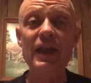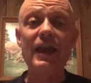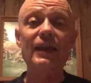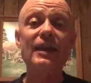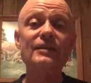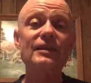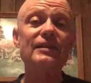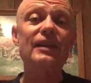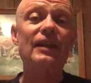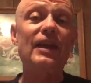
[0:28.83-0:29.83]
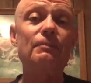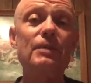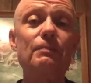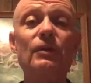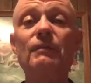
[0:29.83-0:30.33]
And as I said, a lot of
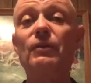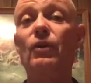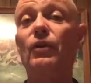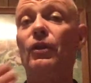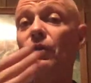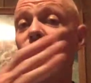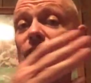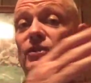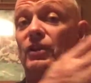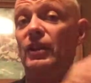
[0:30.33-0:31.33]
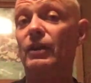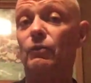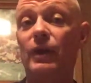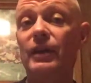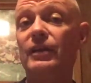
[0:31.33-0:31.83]
people, even though they don't necessarily like
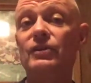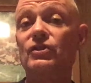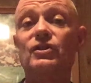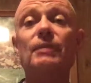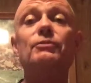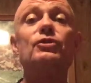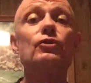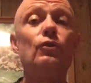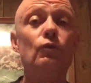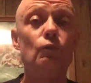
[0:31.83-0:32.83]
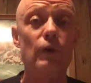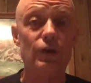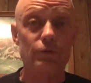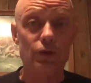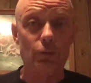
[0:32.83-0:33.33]
running in sub-zero
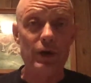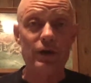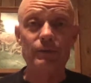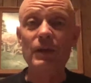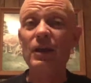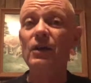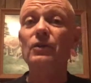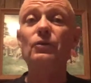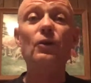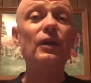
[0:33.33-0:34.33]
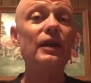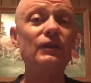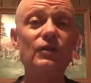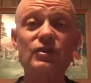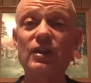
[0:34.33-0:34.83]
weather in the winter, don't like it in
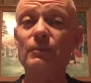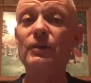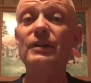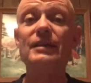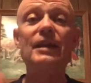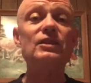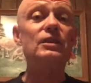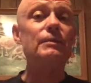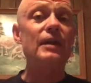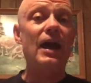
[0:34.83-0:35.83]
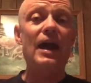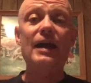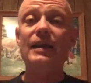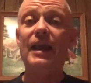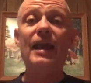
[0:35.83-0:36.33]
the summer. It tends to be
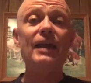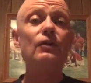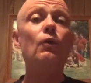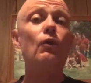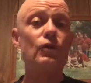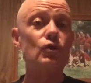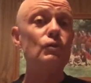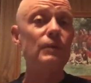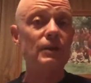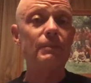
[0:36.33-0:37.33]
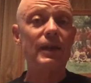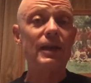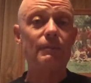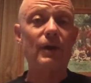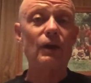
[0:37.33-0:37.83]
hot and or humid depending
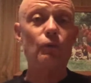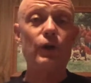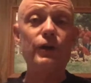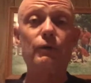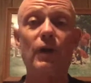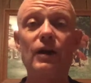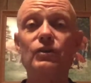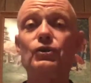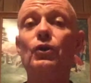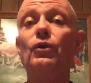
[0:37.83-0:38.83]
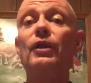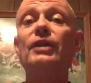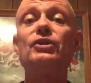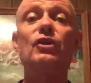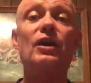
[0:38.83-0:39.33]
upon where you are. So
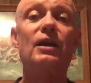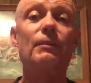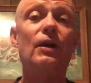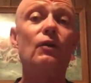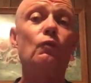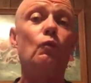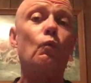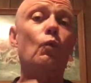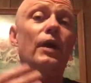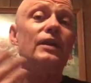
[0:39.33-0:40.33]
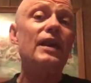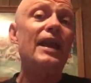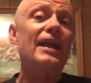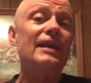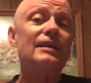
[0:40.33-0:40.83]
let's talk about what
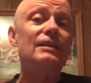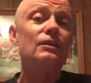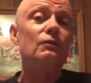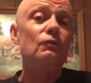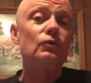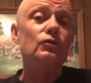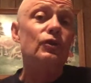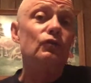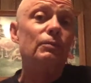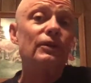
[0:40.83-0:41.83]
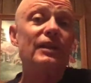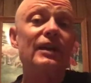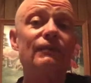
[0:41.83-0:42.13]
and you can do about that.